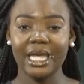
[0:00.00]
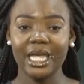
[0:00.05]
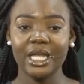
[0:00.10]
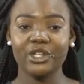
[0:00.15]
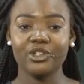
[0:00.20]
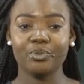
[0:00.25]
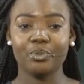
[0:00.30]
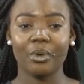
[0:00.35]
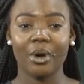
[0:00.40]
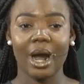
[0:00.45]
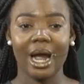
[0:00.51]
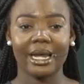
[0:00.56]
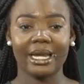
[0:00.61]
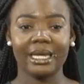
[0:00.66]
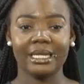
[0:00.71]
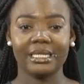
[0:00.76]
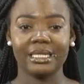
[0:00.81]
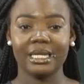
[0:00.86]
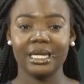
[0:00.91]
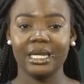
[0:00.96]
each
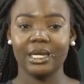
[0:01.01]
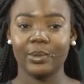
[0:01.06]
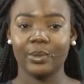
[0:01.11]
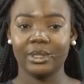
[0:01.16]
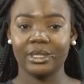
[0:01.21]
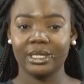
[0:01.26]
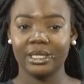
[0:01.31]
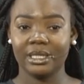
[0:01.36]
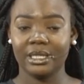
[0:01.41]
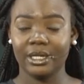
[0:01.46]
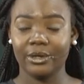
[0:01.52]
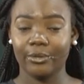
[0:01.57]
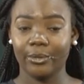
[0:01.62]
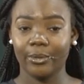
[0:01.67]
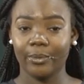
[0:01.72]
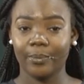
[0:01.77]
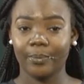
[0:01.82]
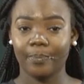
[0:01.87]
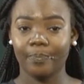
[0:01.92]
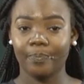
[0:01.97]
bracket equal to
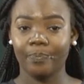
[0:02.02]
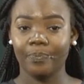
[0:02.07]
0.